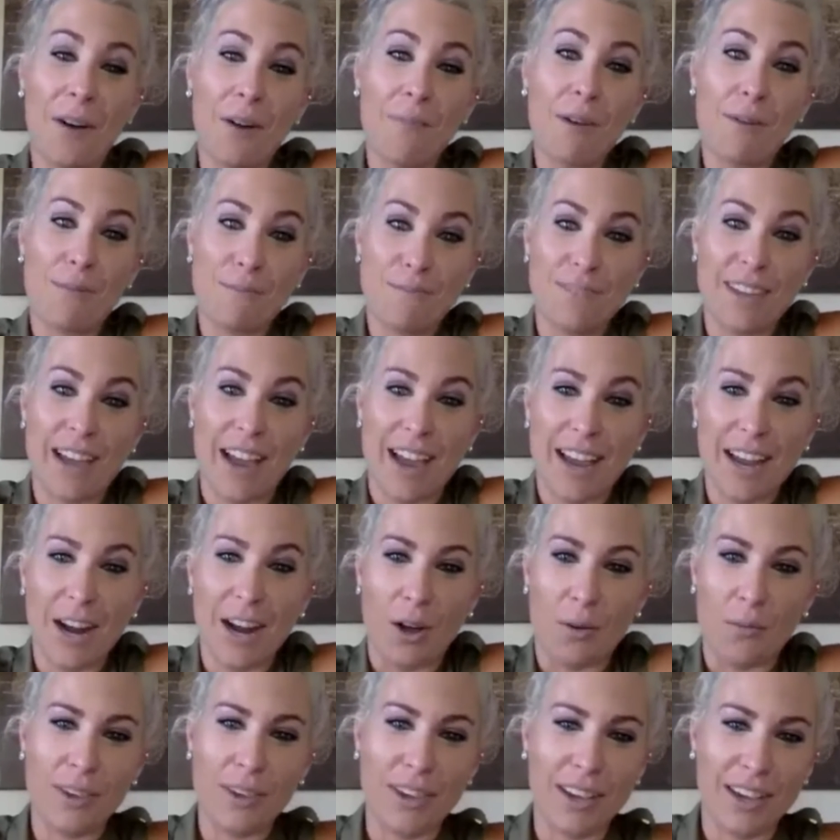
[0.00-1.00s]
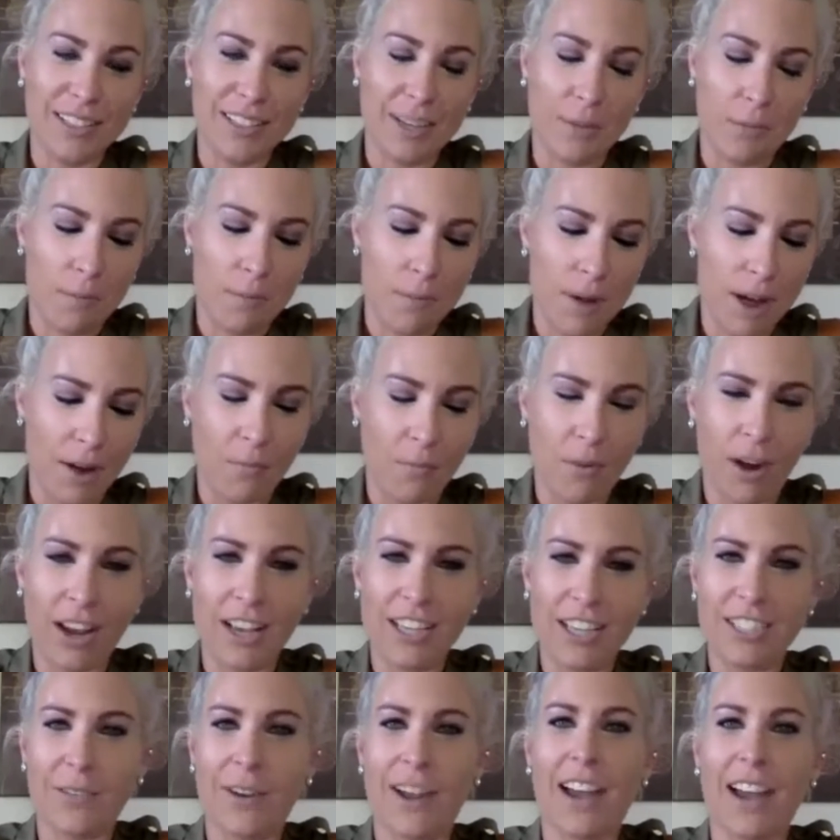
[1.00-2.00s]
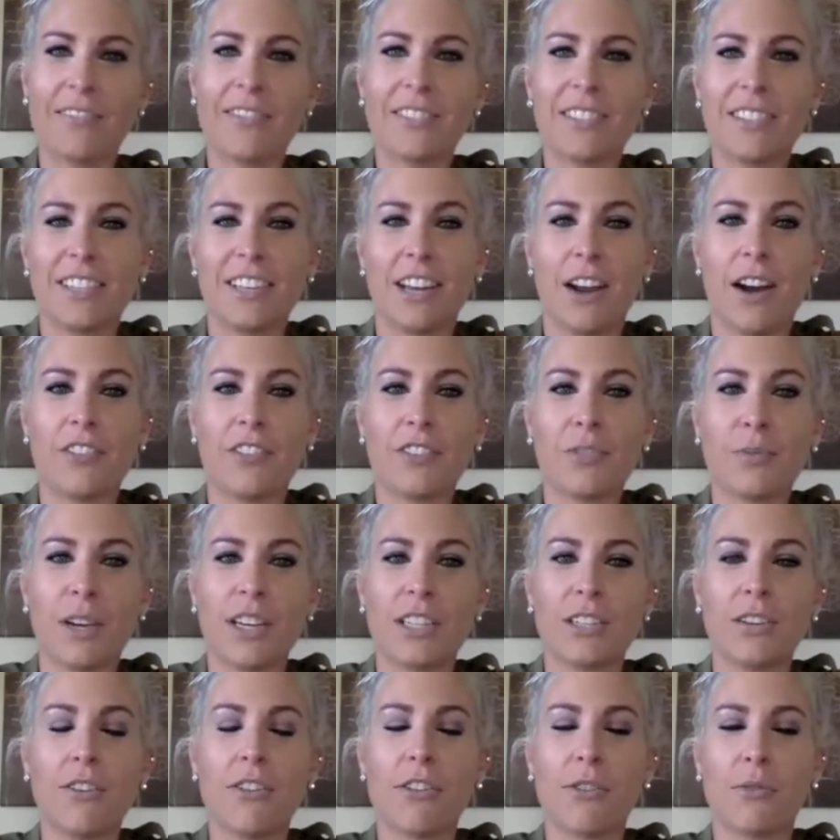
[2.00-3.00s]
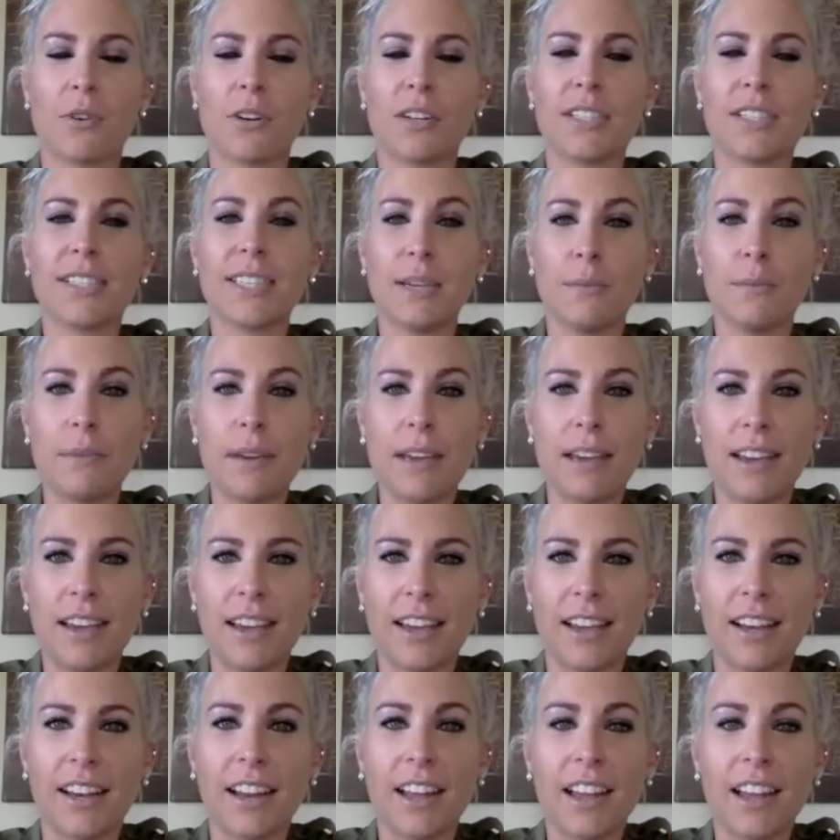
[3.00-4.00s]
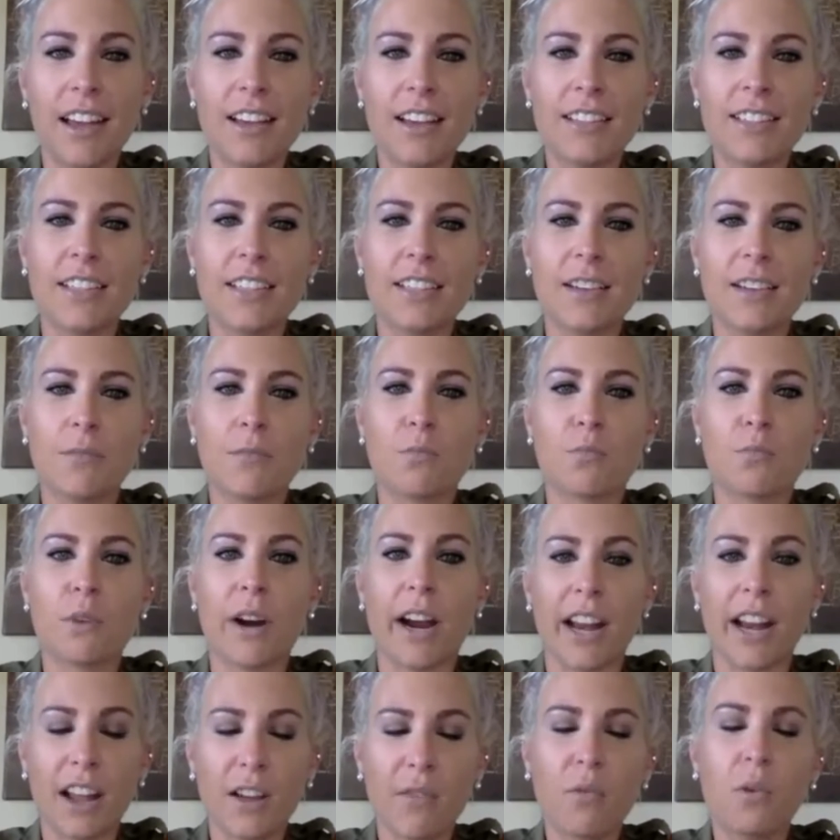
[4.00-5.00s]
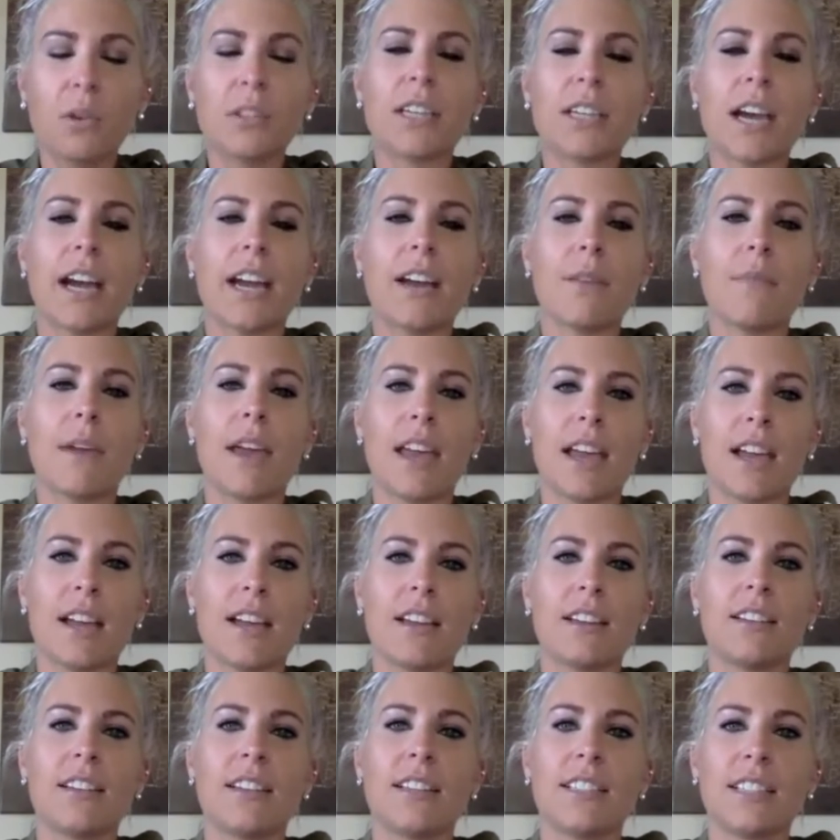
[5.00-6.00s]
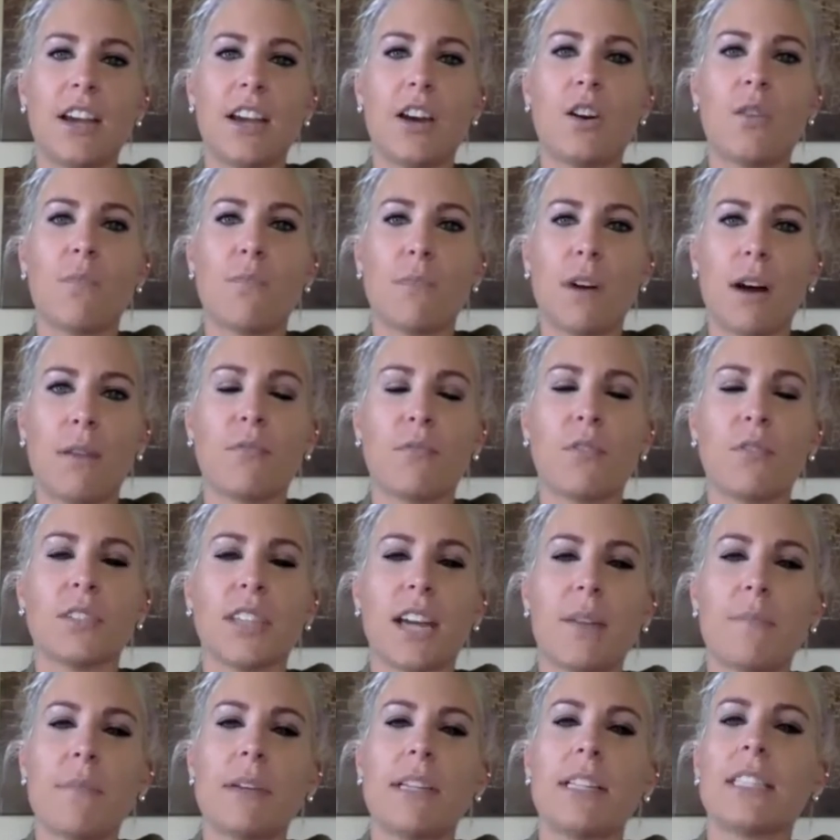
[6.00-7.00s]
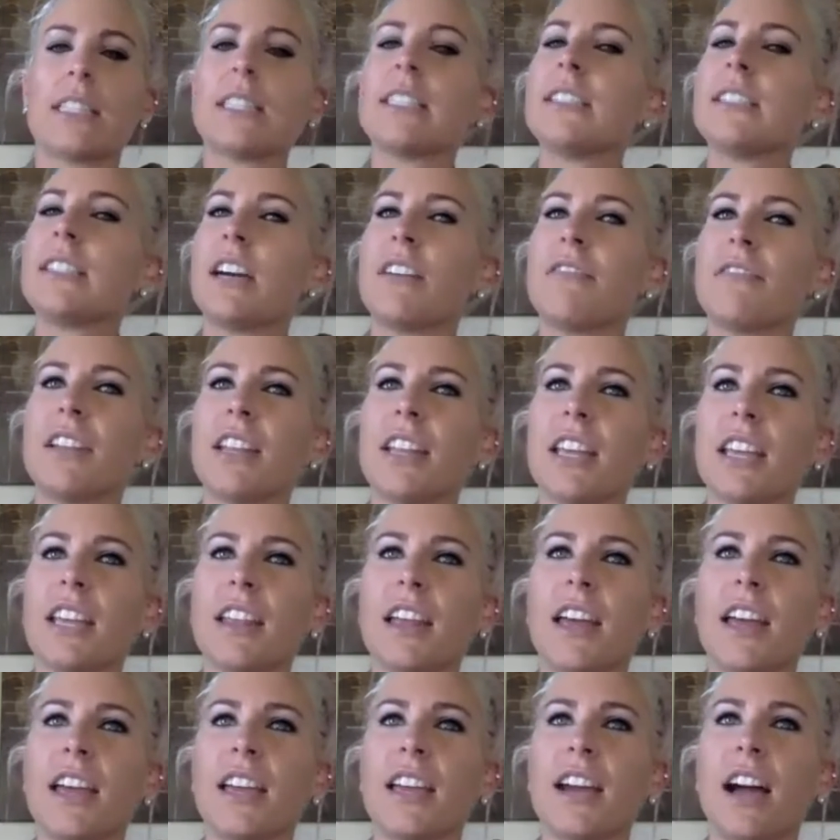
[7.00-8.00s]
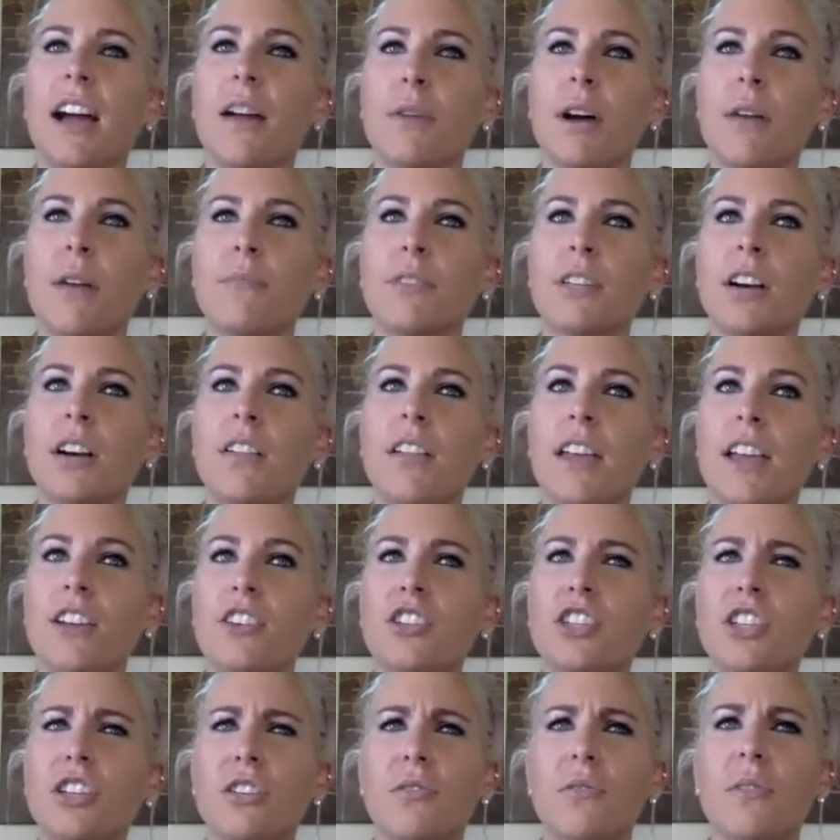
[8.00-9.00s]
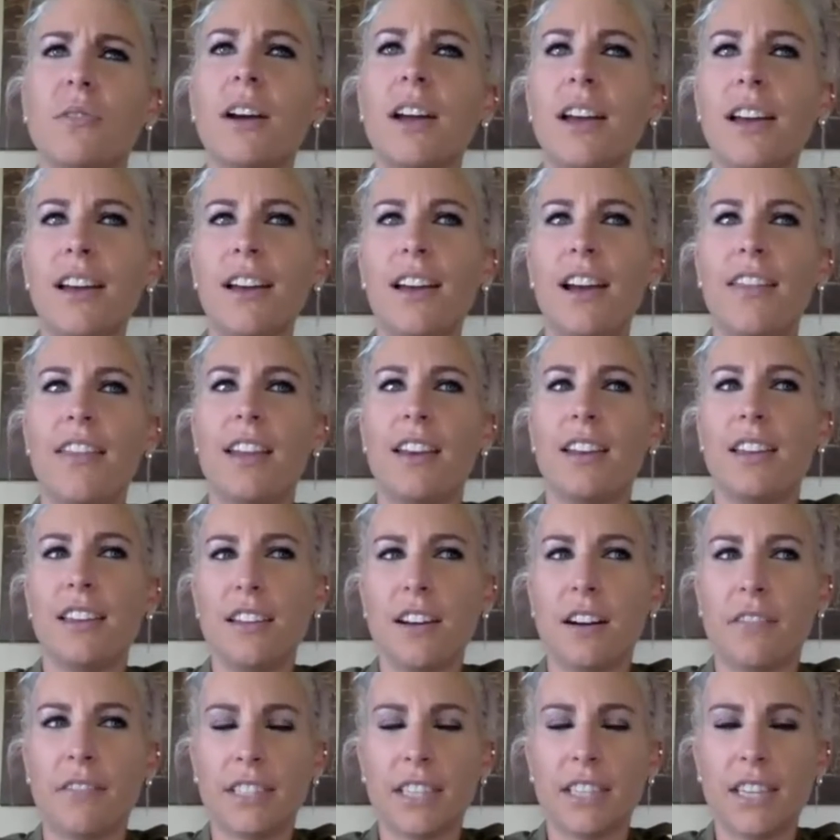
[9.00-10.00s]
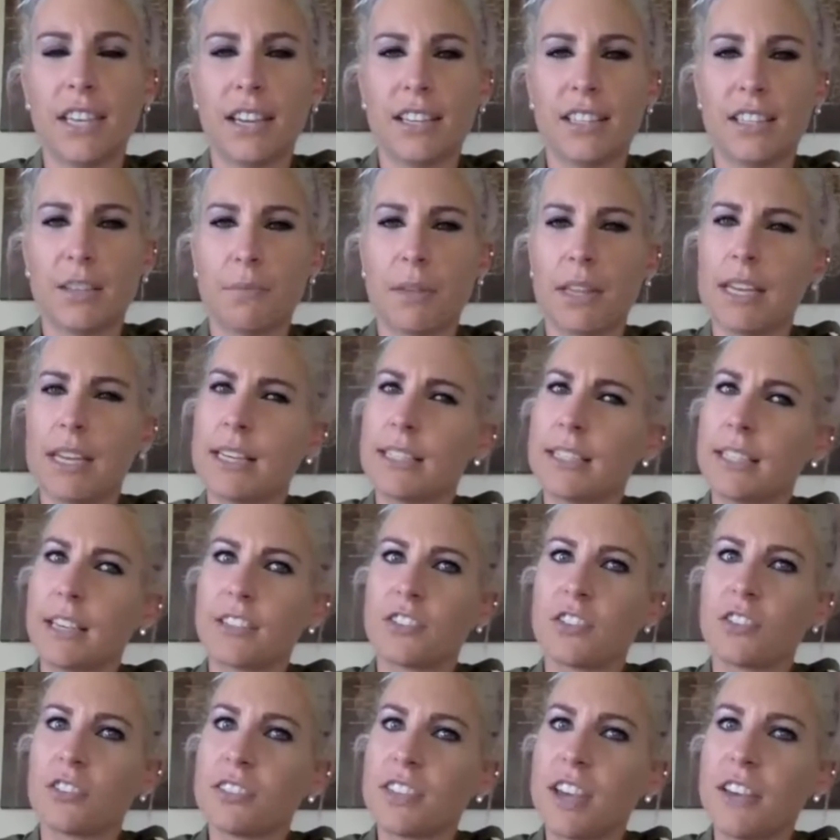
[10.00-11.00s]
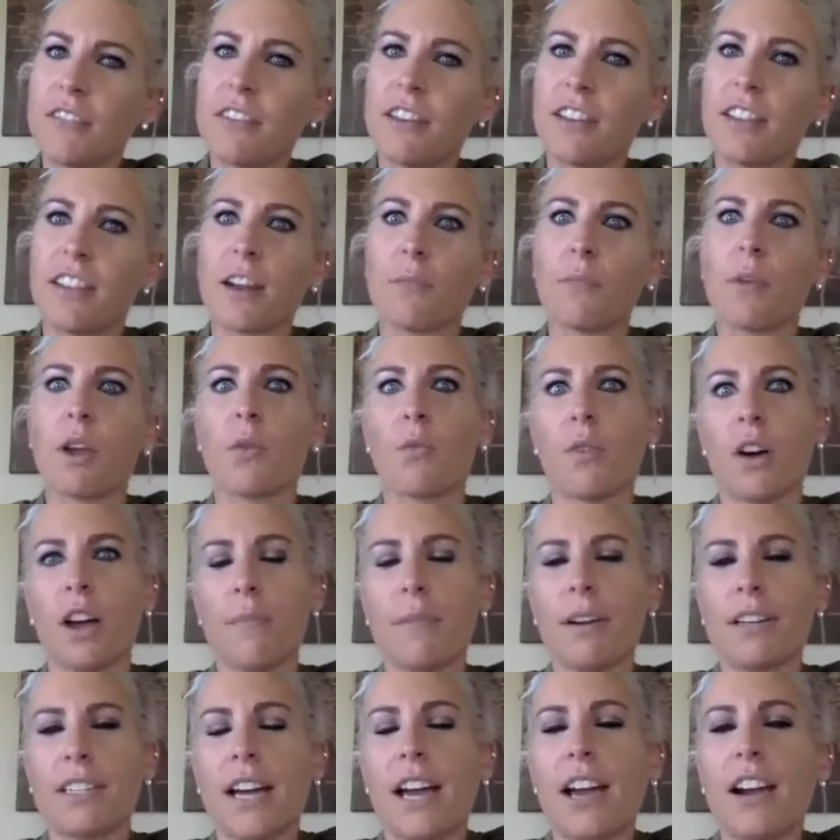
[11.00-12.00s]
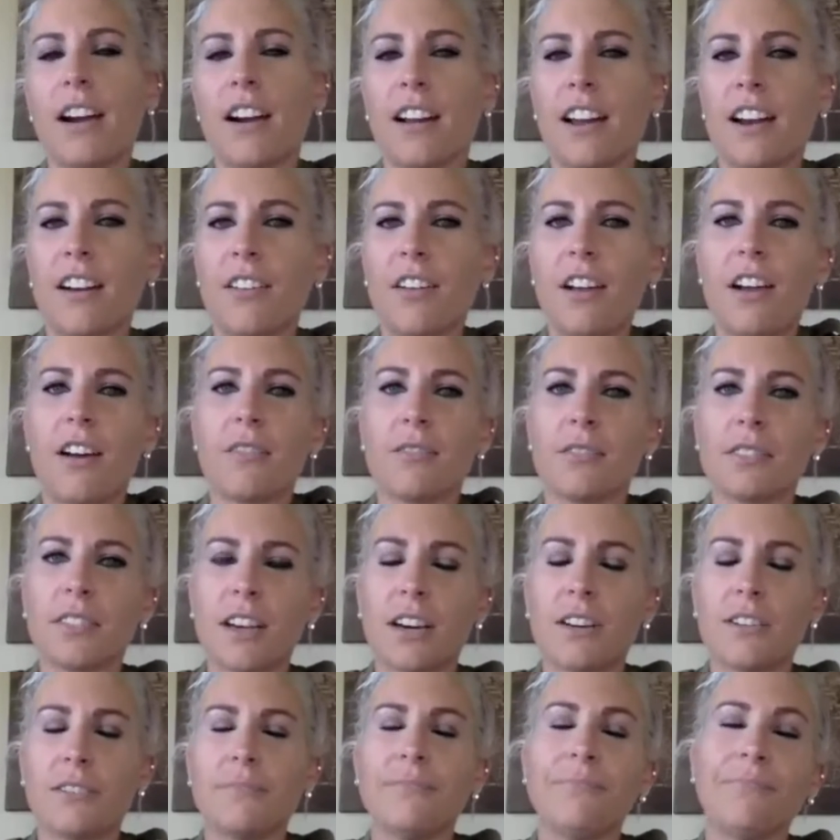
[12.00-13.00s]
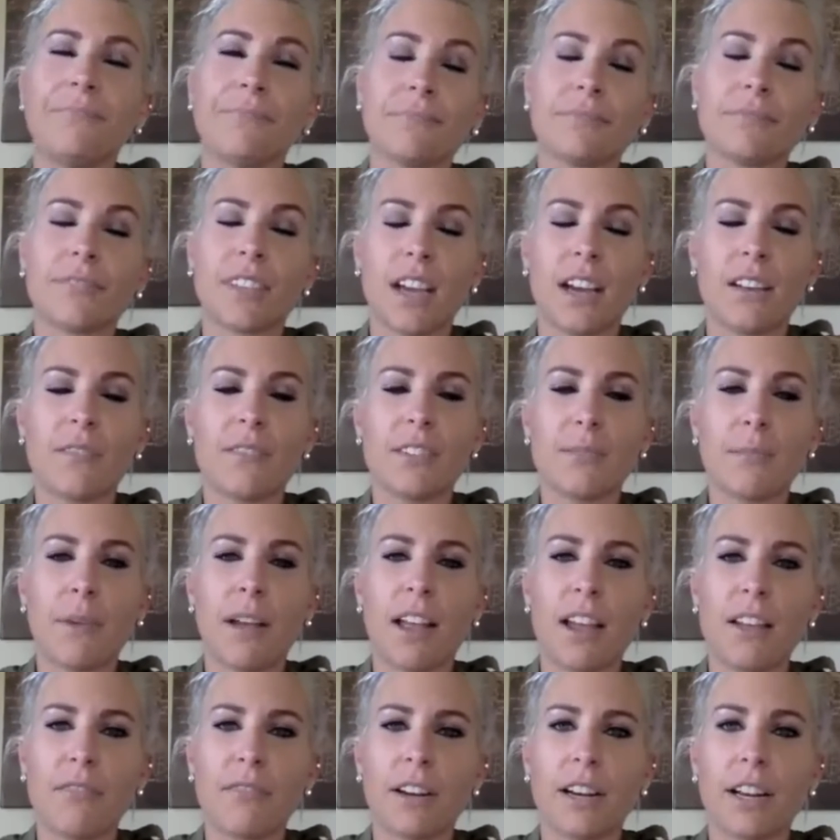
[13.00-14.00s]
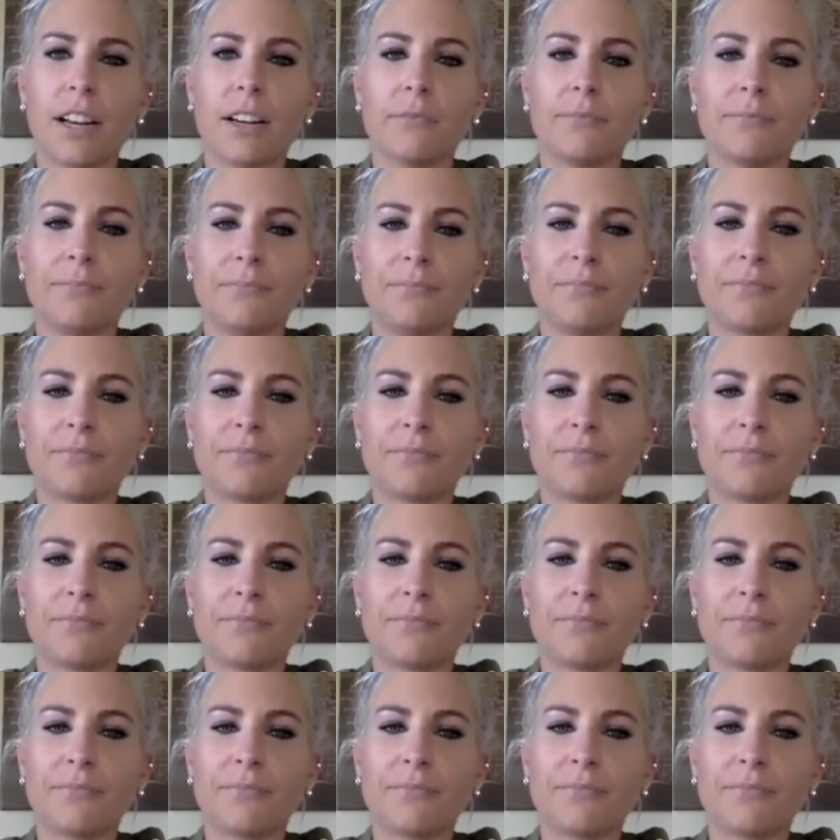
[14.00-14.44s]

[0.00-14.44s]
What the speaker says: a night owl because I'm a mom, right? So I have to wait till Thor's sleeping, and since I'm writing full time and a stay-at-home mom full time, it's definitely like I'm up till like 2, and then he obviously gets up at like 6 or 7, and then I'm like, why am I tired? I don't know. So yeah, it's my life right now.